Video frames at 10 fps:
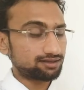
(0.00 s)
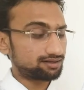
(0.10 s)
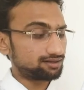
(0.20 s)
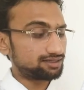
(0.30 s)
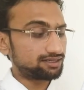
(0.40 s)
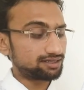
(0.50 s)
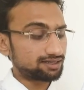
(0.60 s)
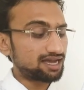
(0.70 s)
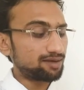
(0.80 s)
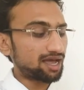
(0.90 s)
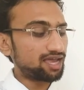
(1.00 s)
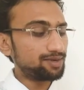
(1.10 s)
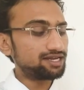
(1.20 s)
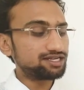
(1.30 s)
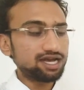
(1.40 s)

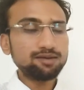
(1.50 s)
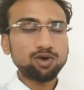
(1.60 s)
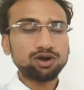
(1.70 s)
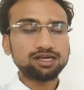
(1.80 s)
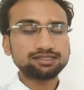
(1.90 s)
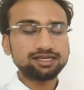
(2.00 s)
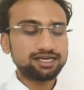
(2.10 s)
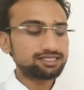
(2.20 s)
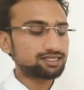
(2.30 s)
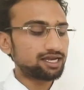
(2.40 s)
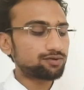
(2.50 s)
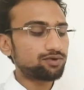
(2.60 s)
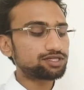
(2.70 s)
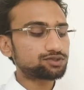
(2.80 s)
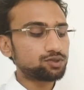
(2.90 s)
Young modulus is
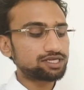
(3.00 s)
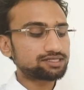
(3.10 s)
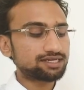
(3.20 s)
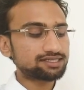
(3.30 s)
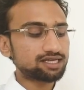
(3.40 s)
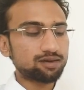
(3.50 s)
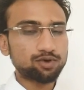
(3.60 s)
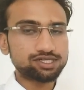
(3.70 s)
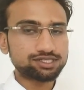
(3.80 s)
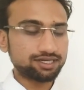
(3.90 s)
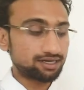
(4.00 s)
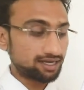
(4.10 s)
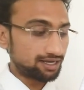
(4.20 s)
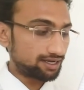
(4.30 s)
equals to stress upon strain.